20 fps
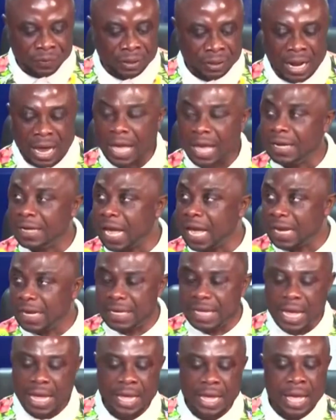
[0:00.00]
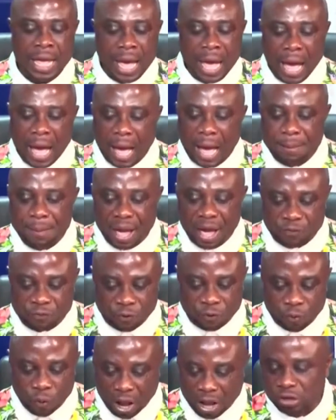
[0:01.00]
Now, a nadie, I bear
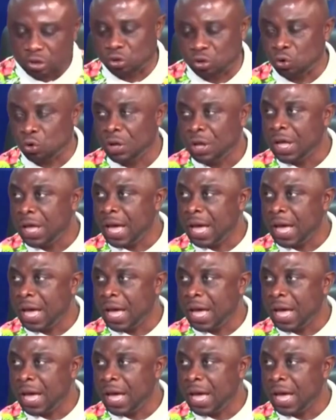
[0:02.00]
for crying so,